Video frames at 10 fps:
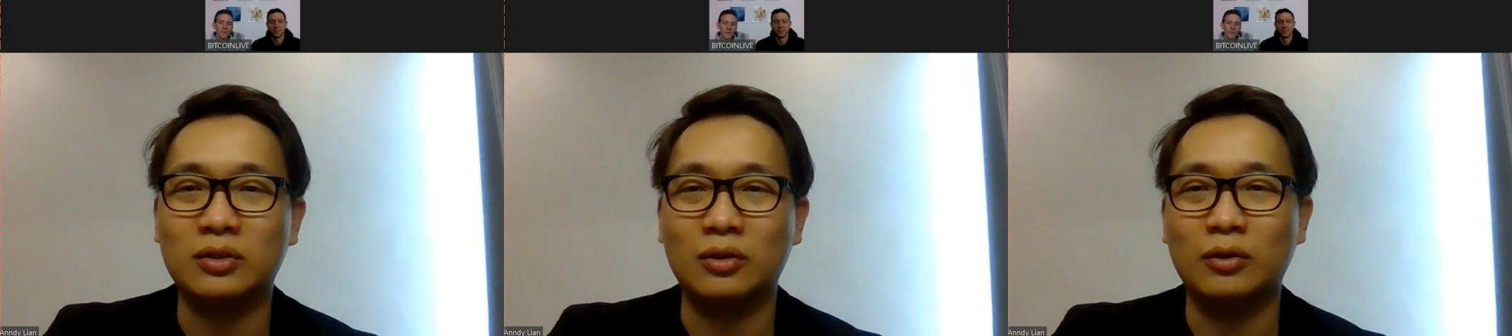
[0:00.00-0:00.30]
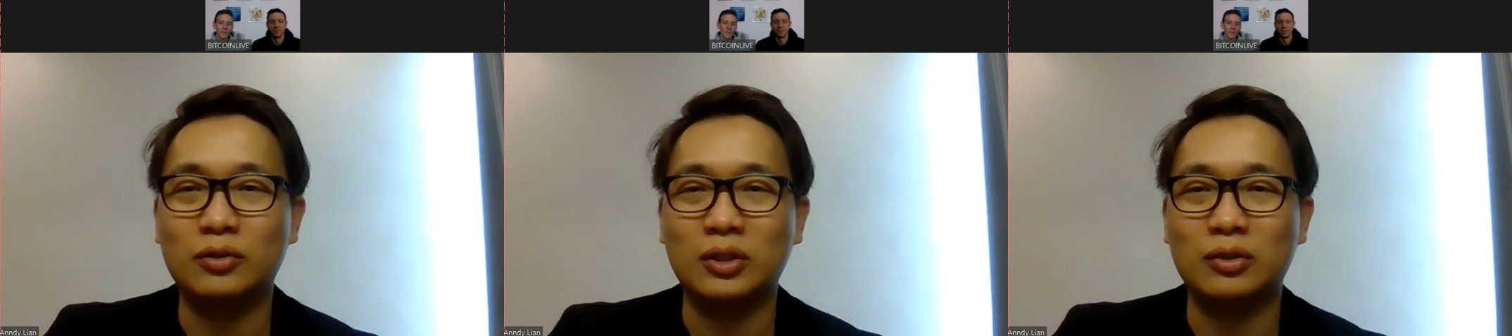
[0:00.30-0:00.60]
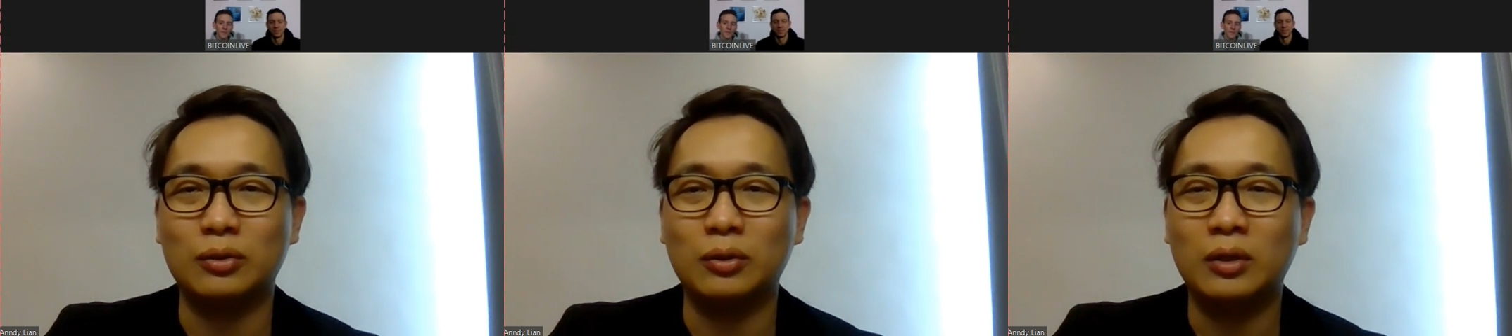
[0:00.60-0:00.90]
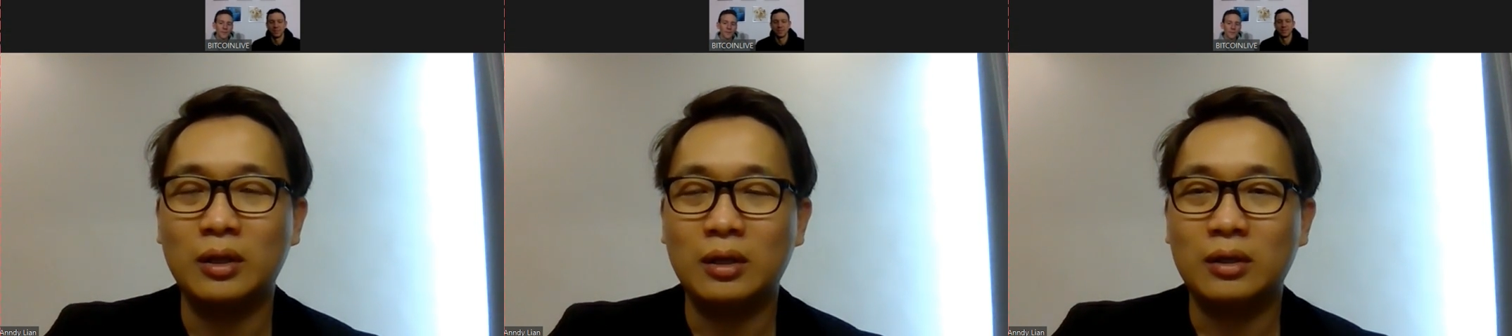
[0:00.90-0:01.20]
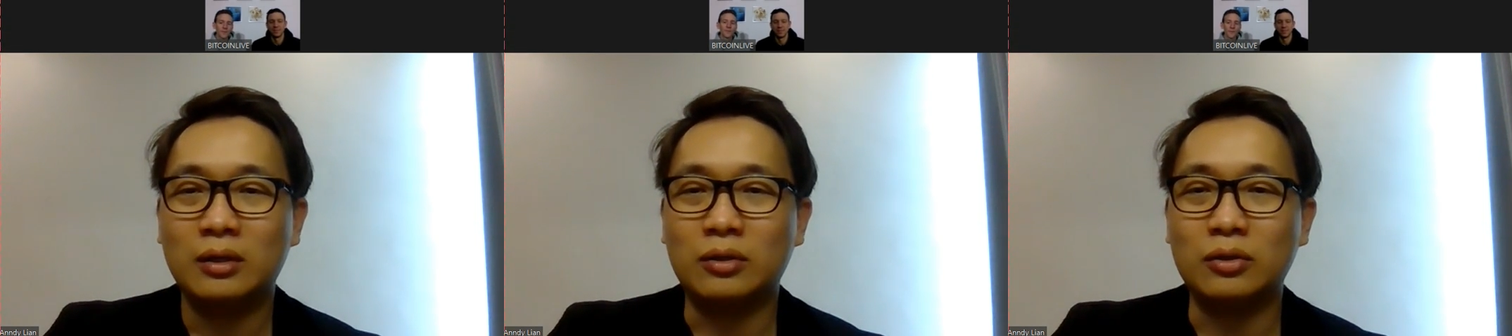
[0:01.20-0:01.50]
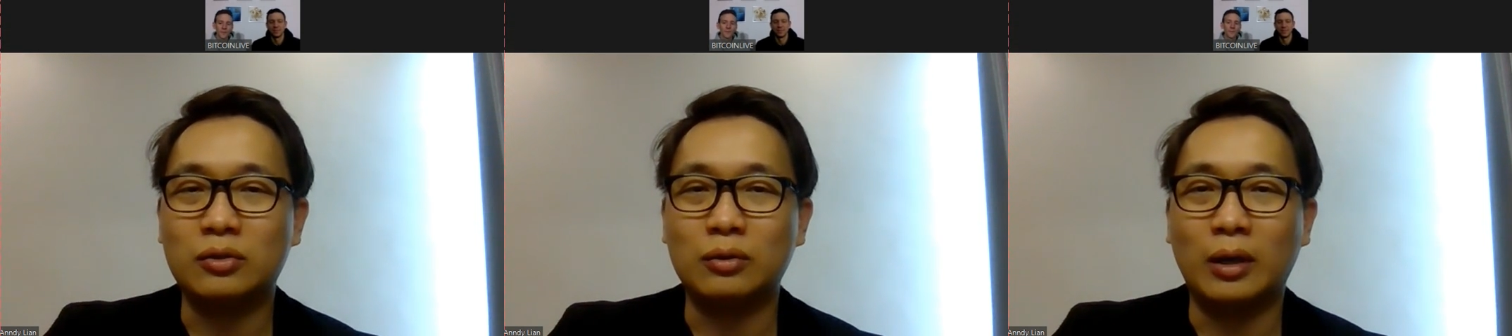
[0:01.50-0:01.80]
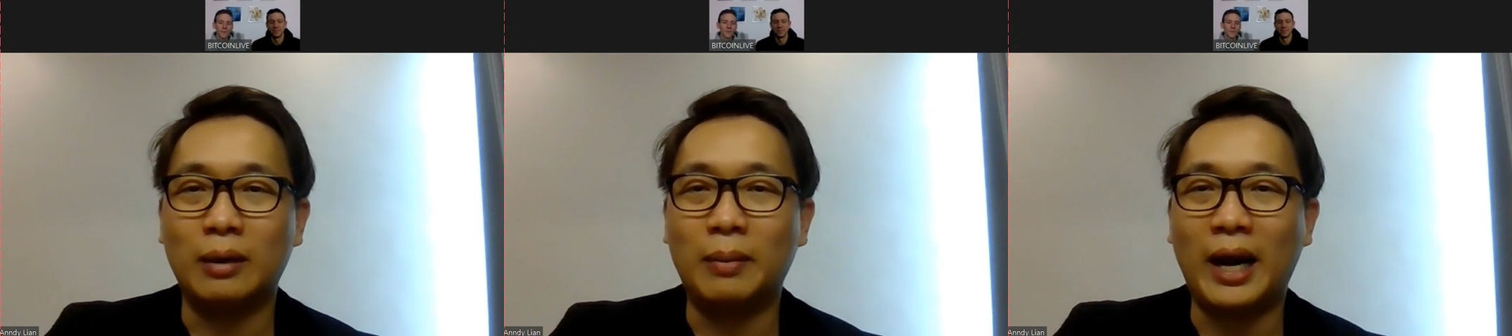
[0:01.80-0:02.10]
you know, just
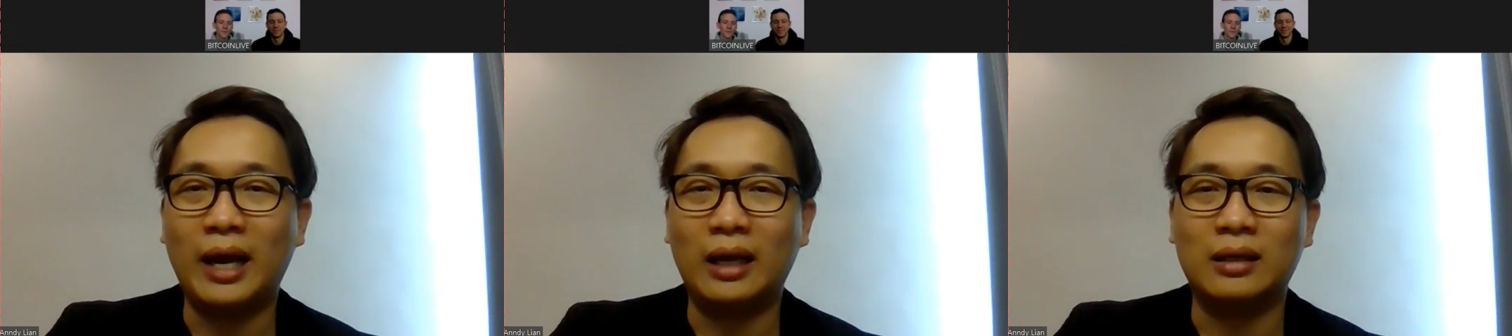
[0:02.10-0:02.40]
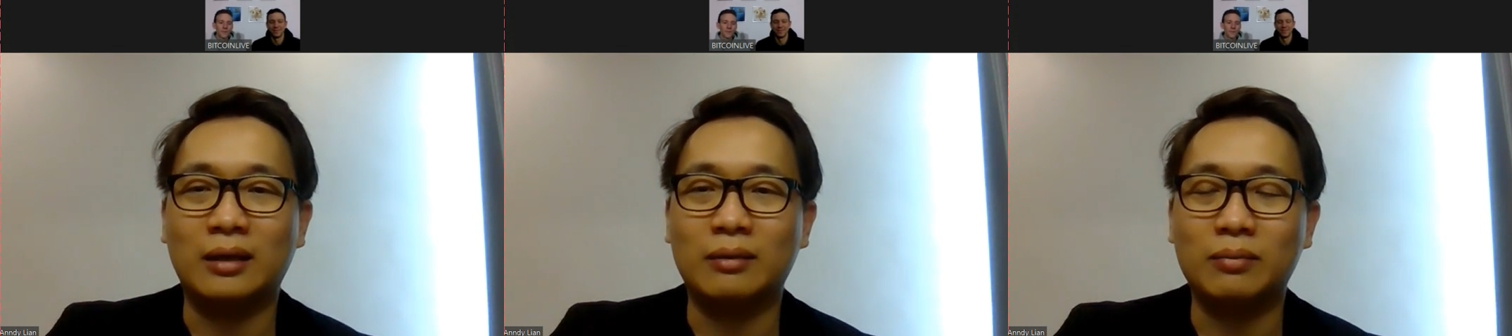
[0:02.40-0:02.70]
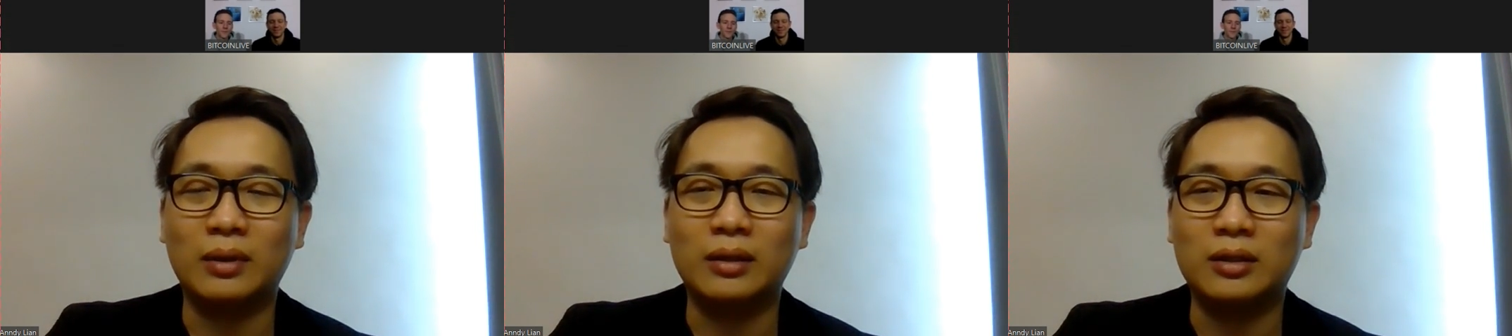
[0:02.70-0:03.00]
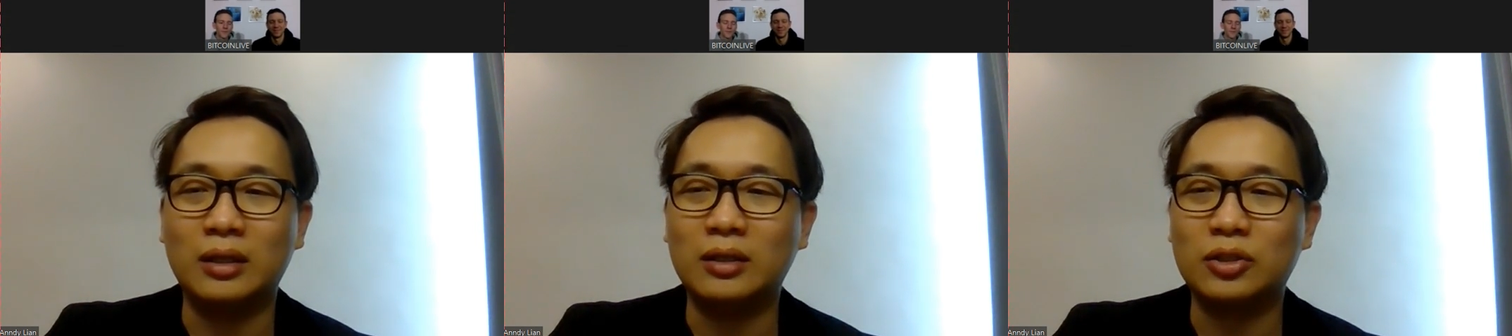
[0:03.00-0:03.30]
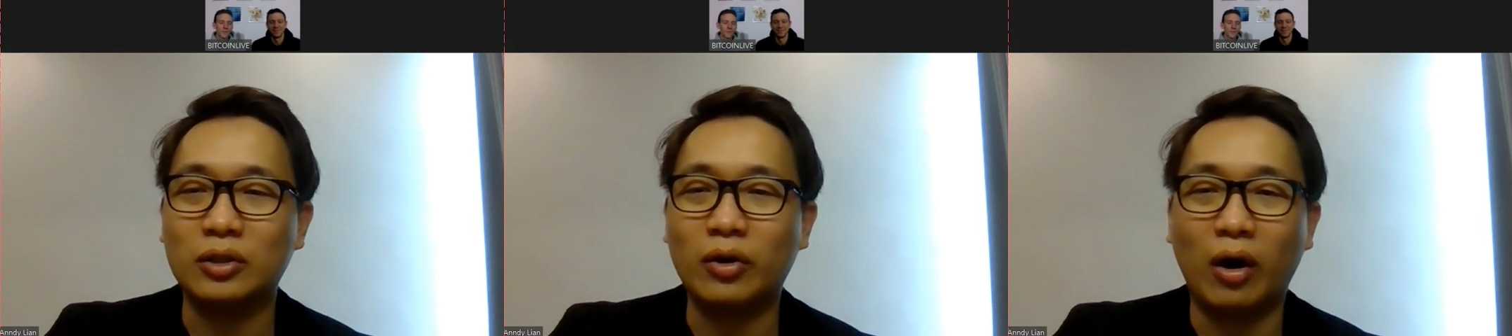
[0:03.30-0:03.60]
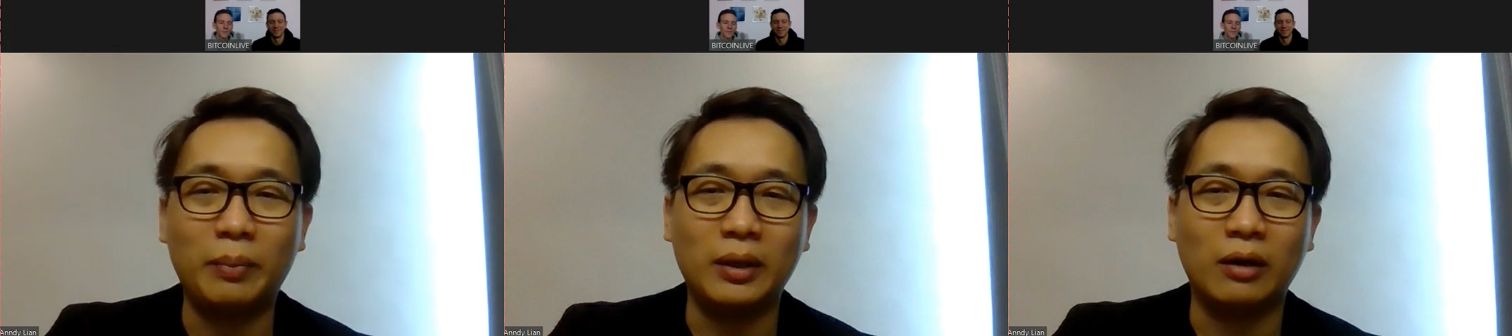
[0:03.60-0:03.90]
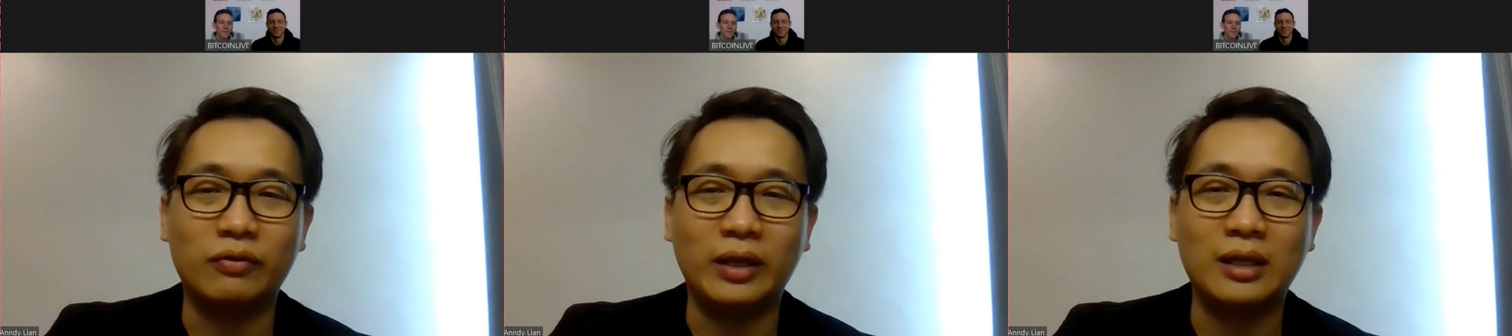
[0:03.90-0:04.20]
to buy a digital copy
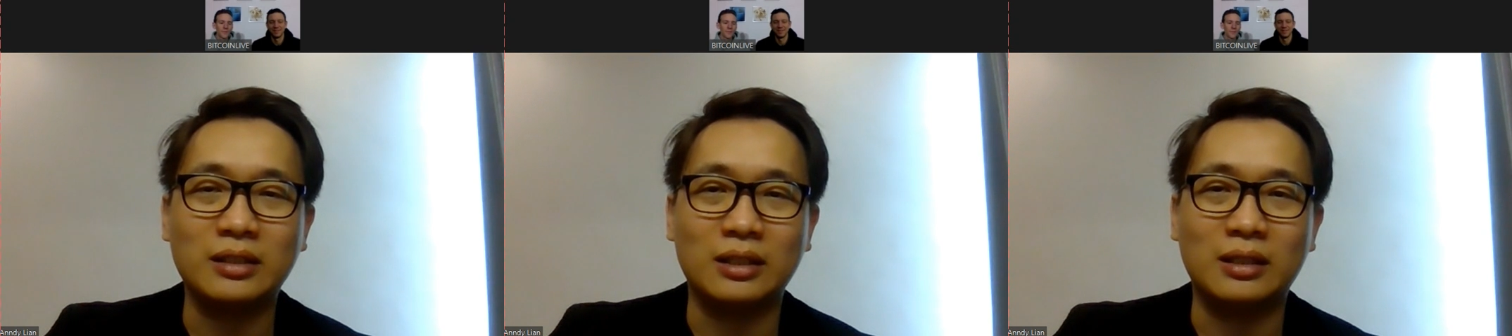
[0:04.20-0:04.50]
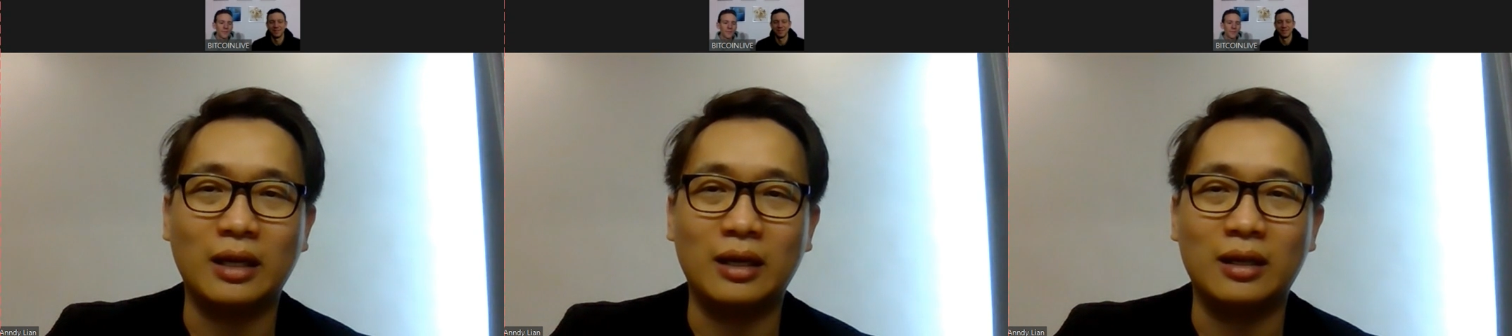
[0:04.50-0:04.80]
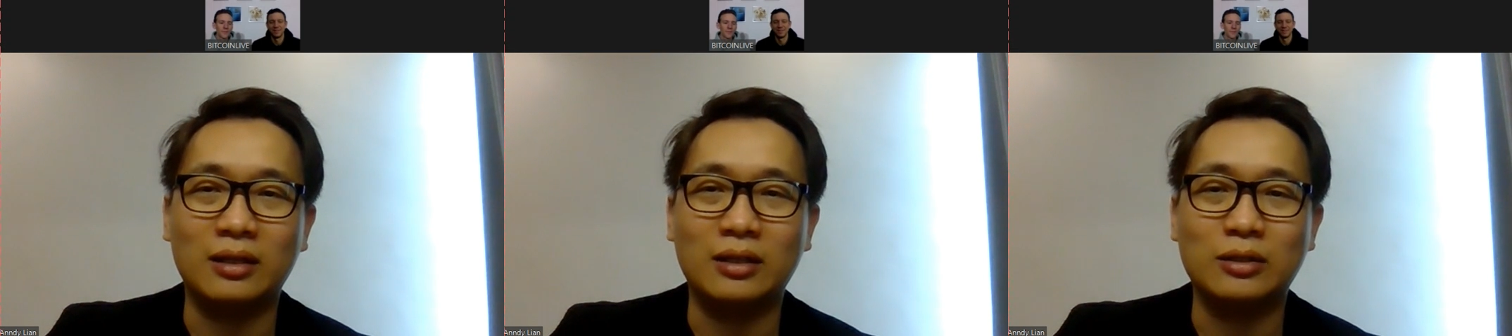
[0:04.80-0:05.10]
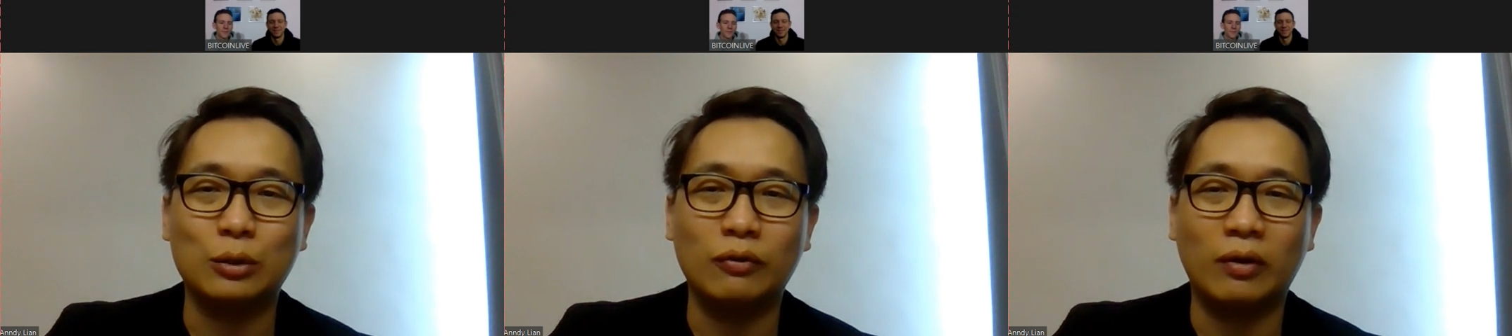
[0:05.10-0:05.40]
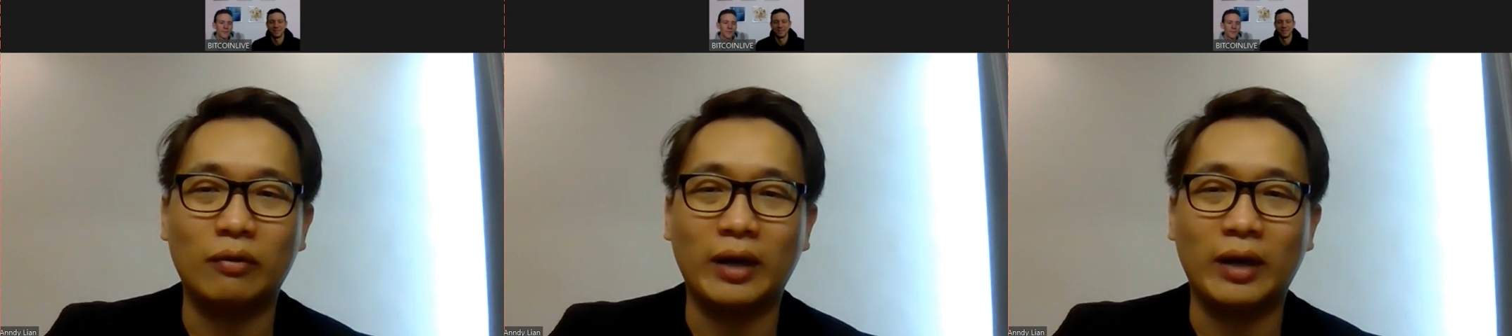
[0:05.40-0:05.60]
of things and so forth.